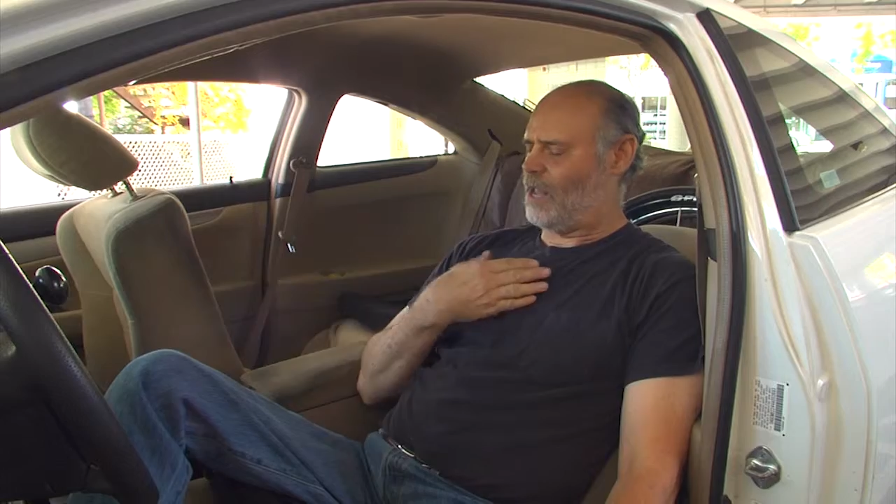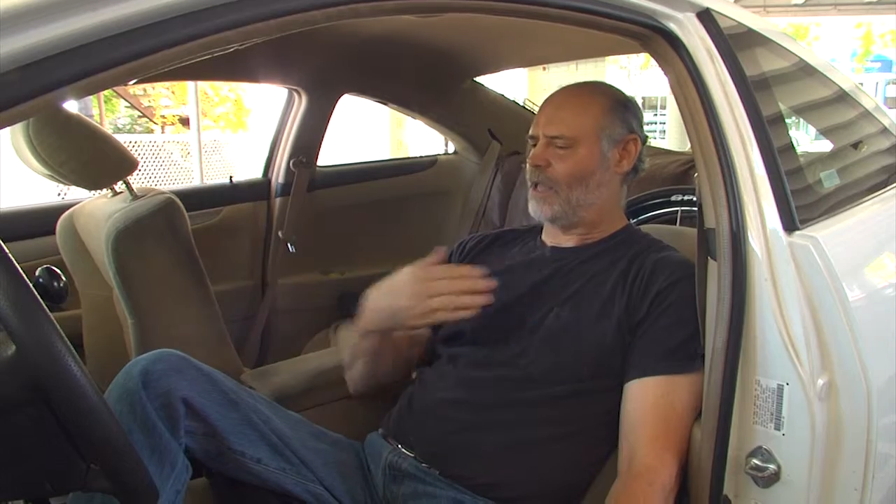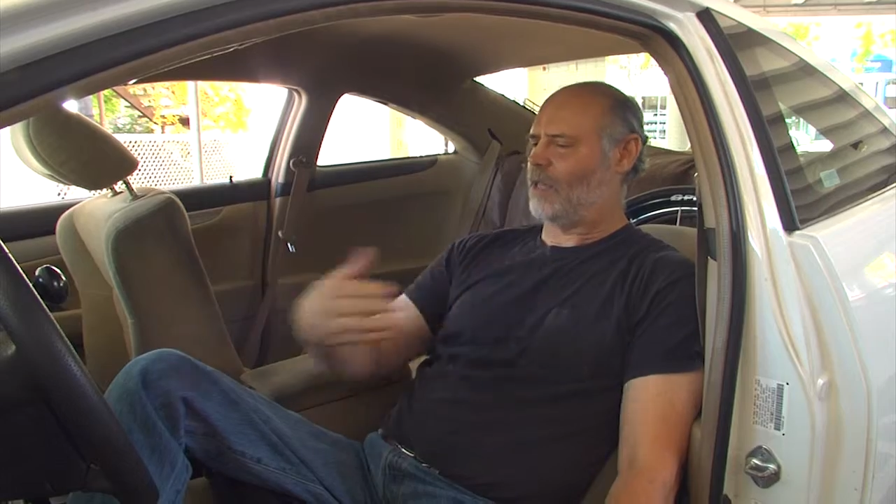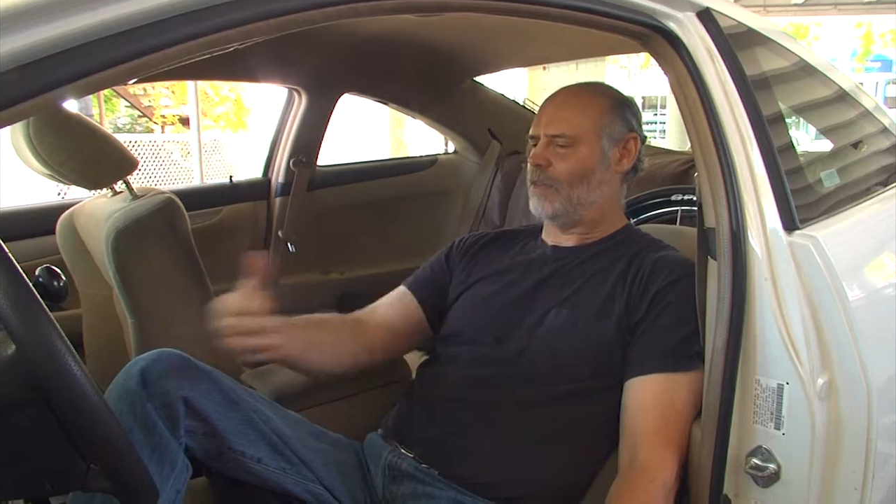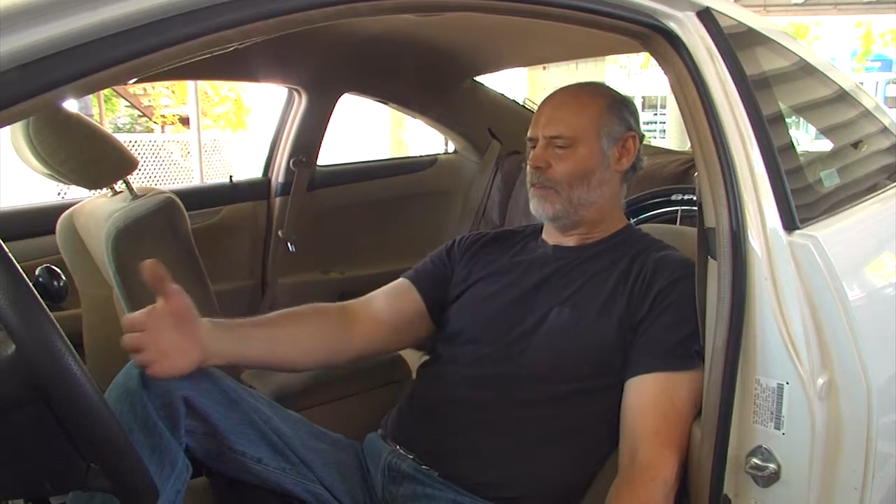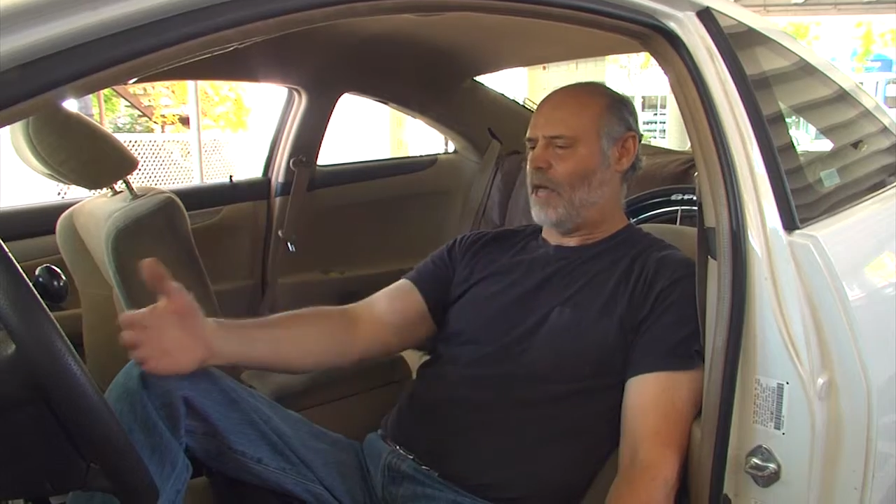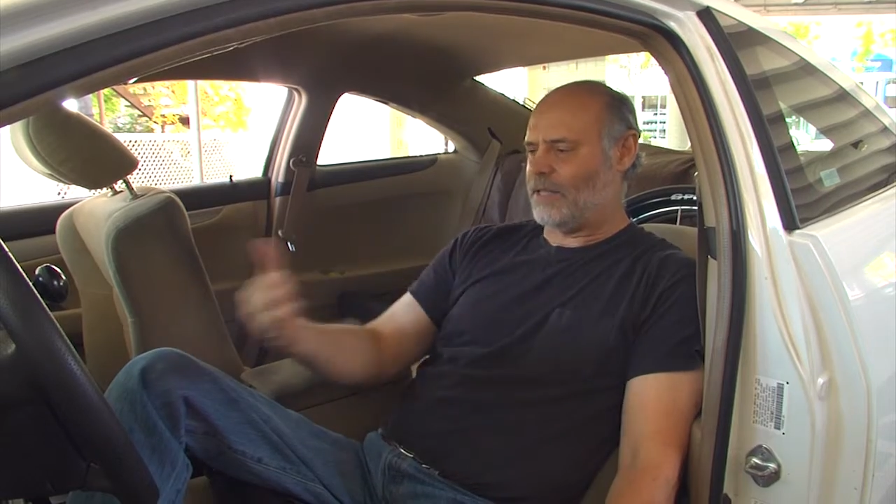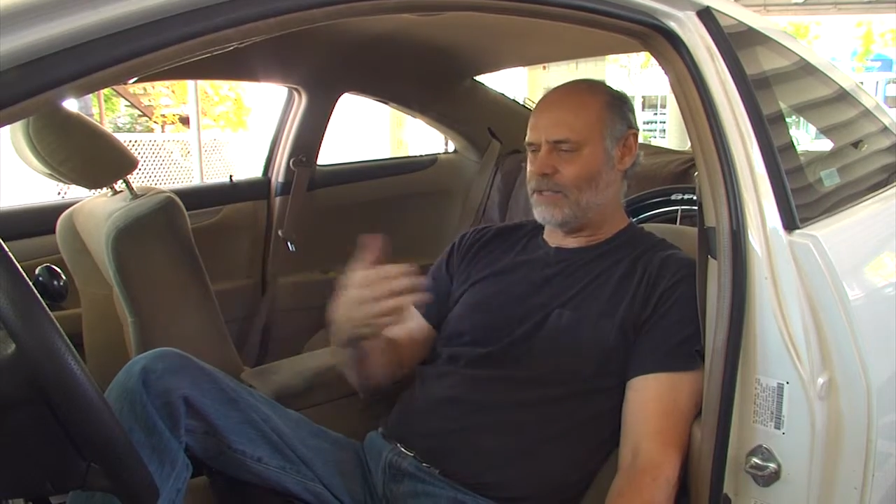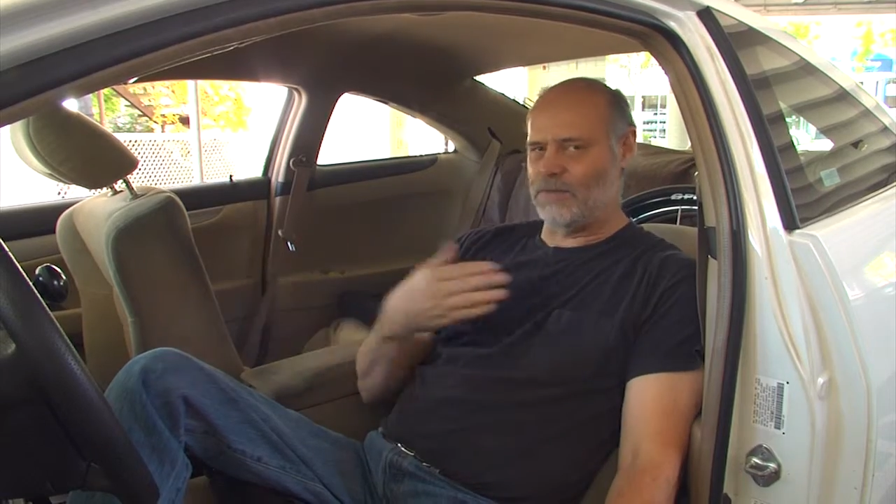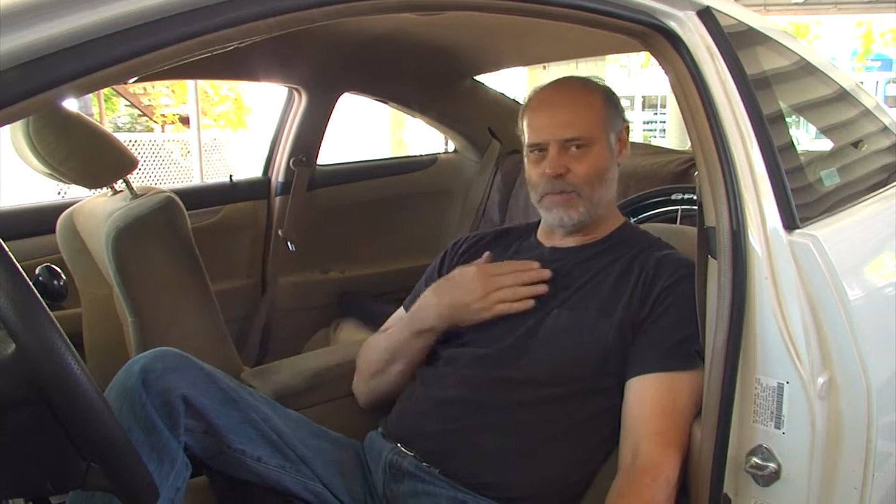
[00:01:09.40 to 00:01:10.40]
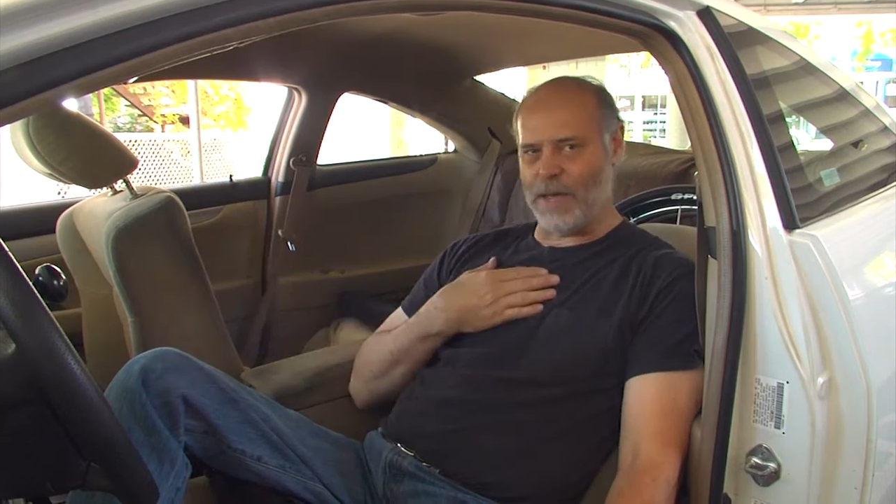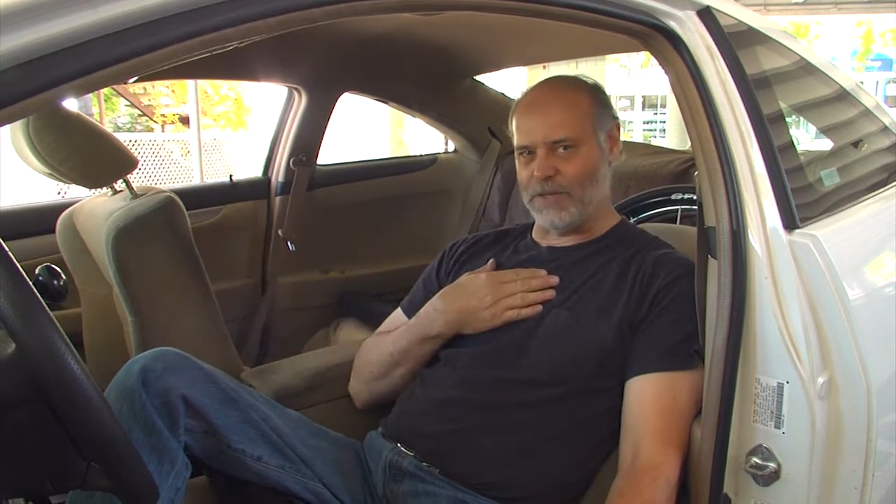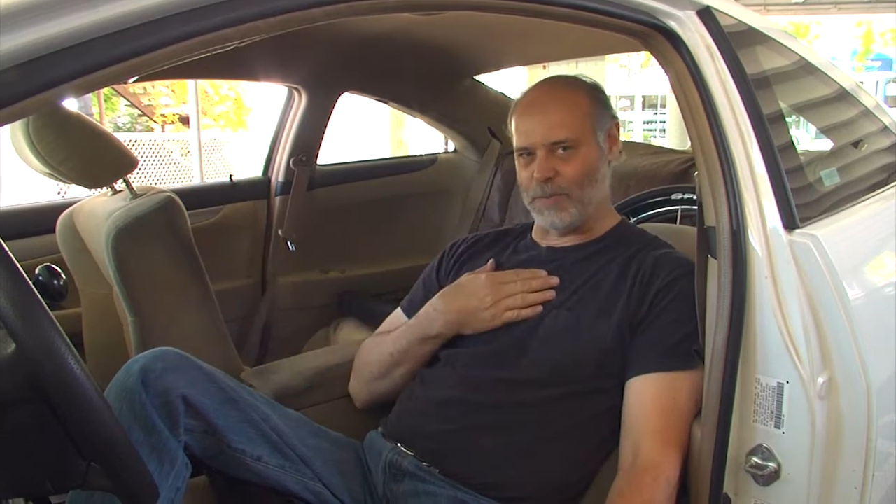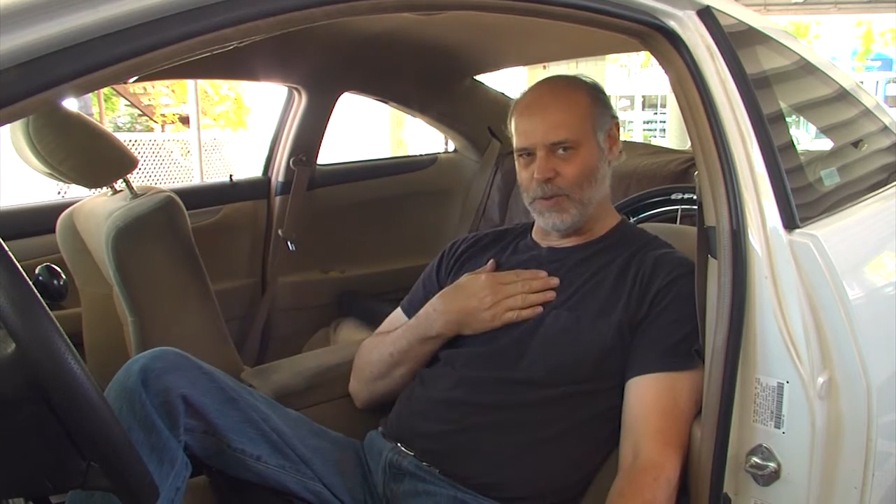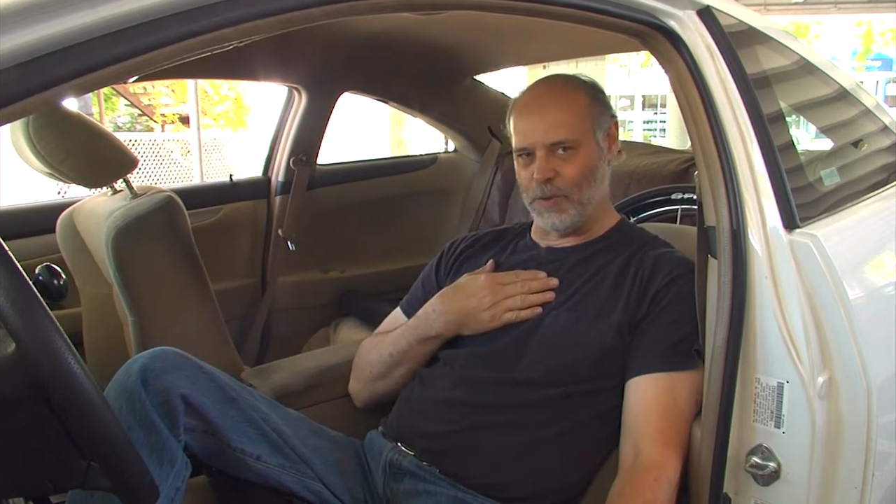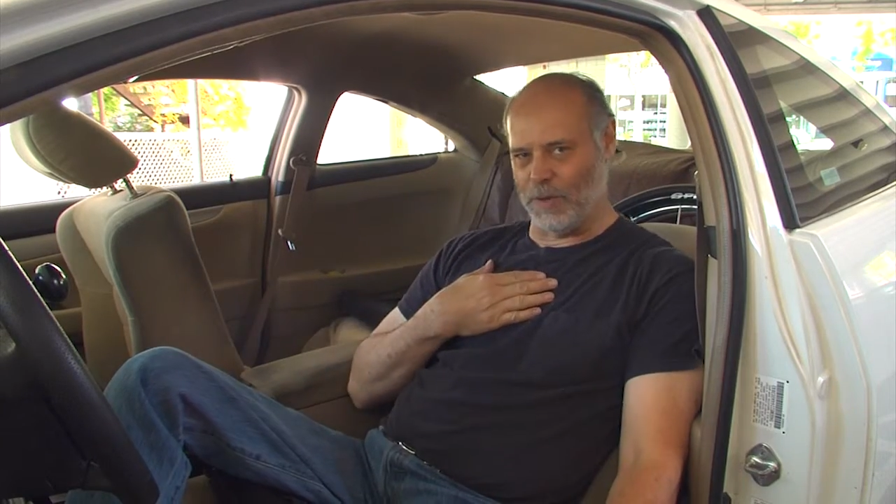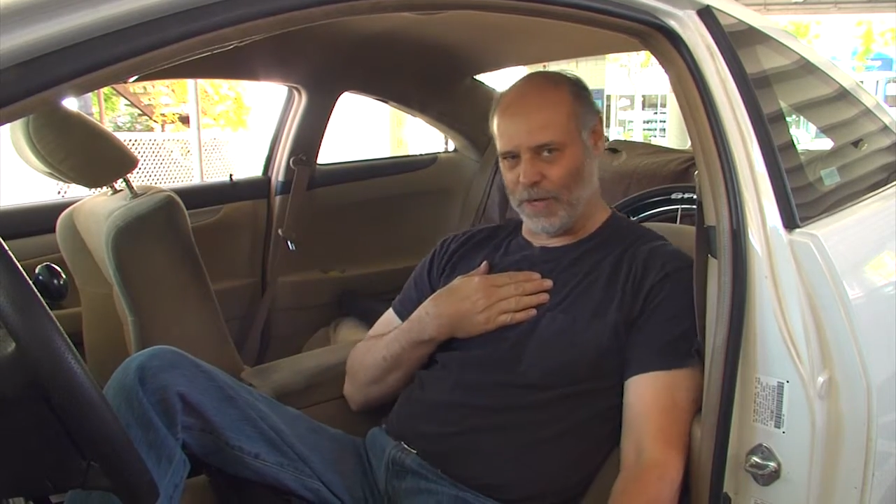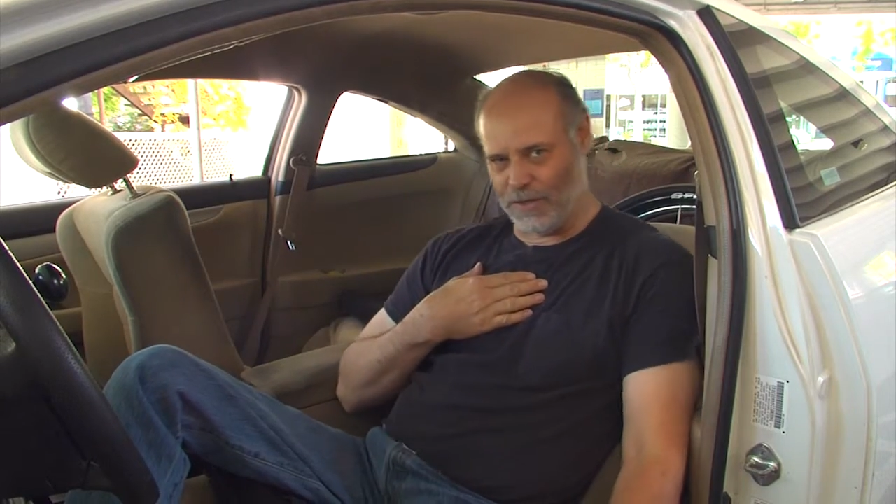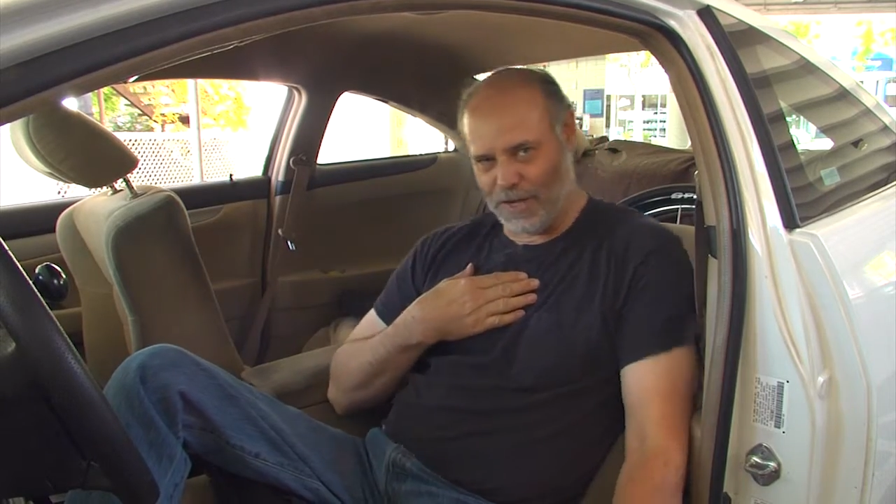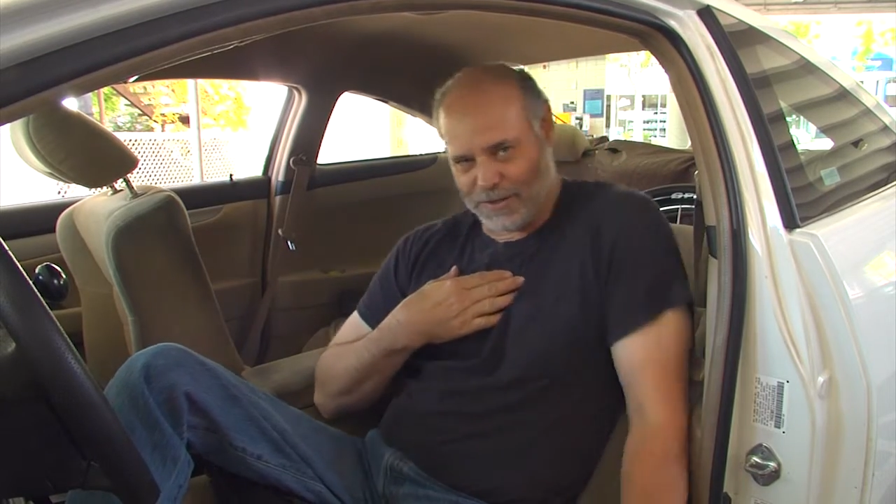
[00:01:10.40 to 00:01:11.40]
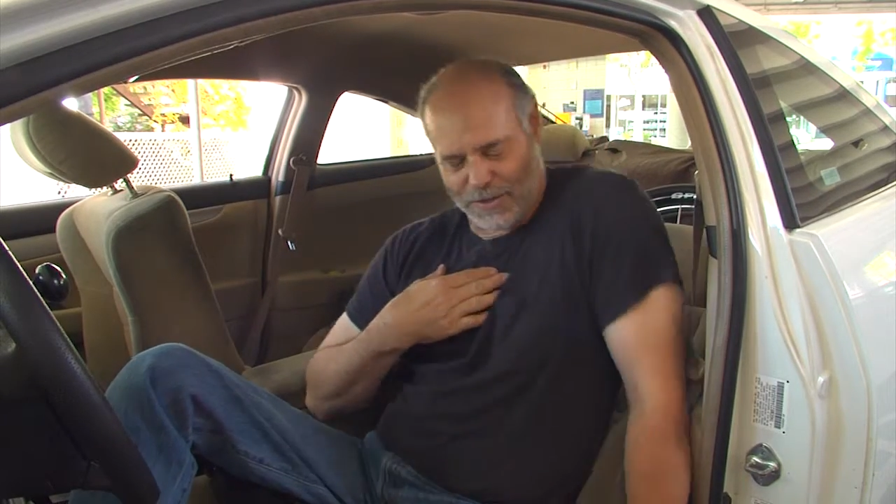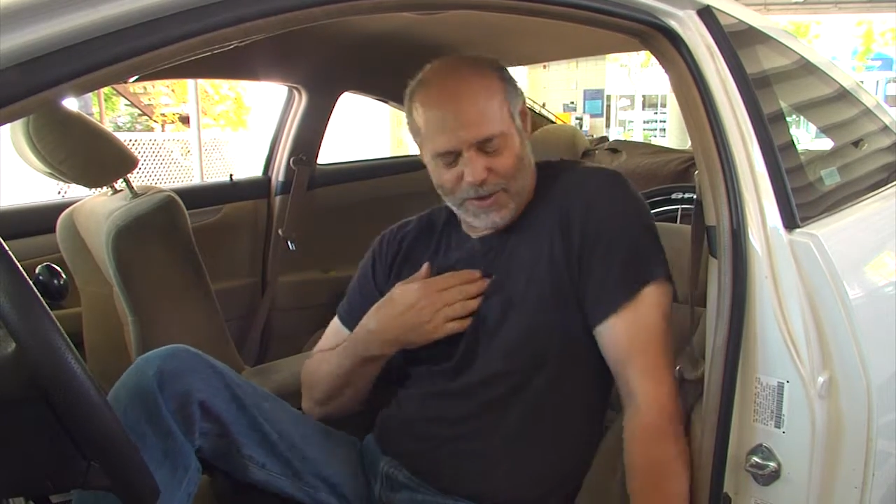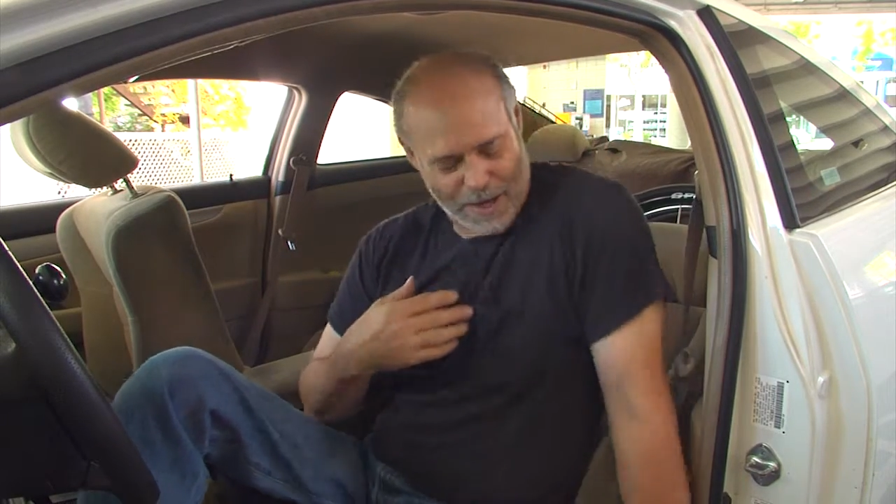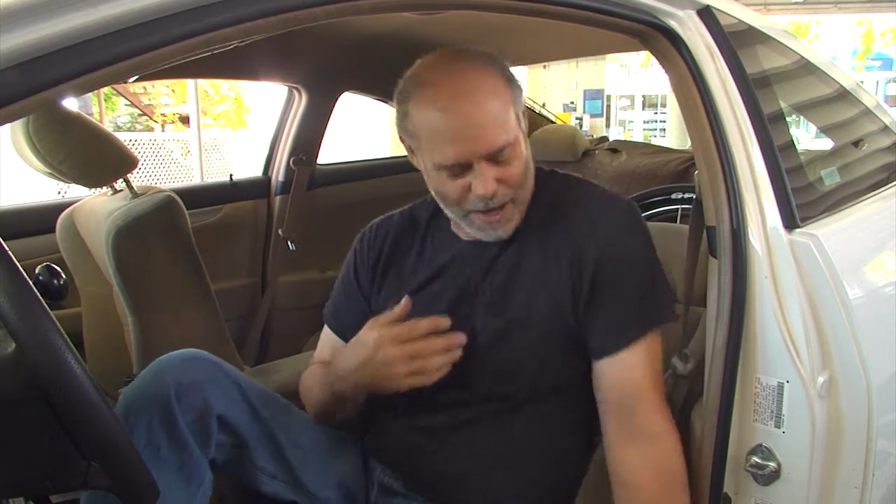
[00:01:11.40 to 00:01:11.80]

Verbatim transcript: and I get lots of space between my chest